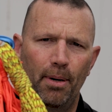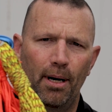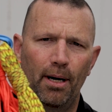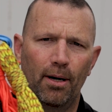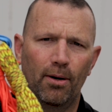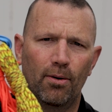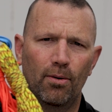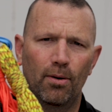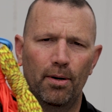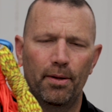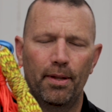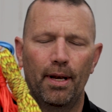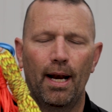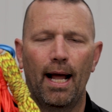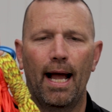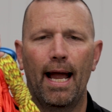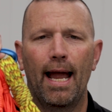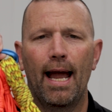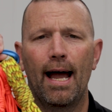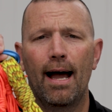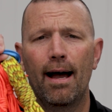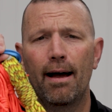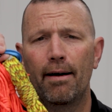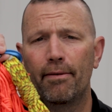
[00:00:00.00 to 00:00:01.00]
paracord that I
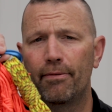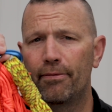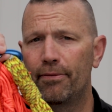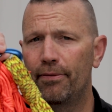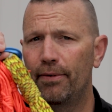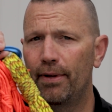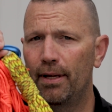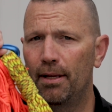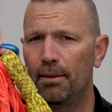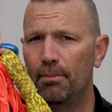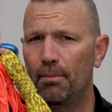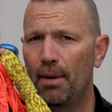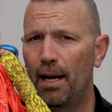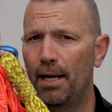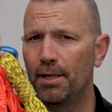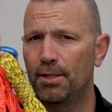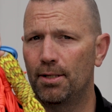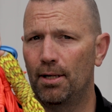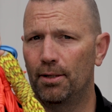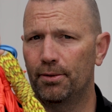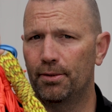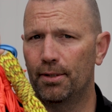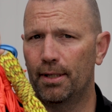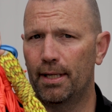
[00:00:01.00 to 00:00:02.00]
have in my
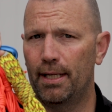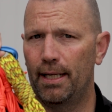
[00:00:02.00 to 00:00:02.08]
shelter